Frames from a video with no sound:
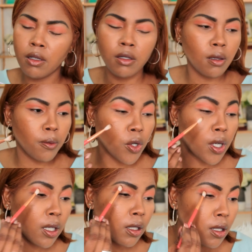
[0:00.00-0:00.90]
some
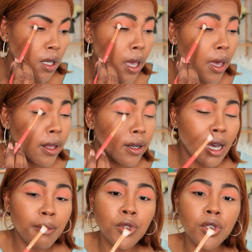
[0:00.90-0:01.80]
product, and
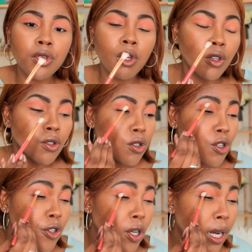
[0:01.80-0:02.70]
I'm just going to
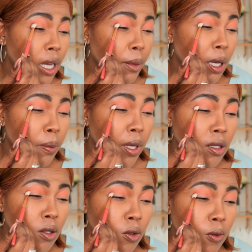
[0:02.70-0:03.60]
try my
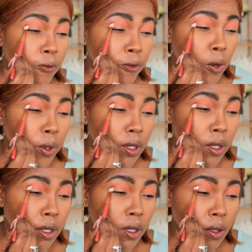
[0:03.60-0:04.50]
best to focus
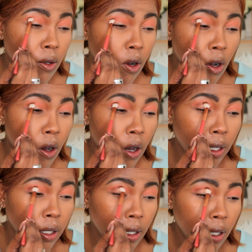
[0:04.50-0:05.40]
this
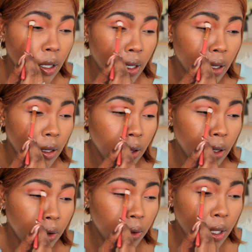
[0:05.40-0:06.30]
on the
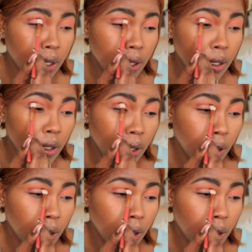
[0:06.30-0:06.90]
crease.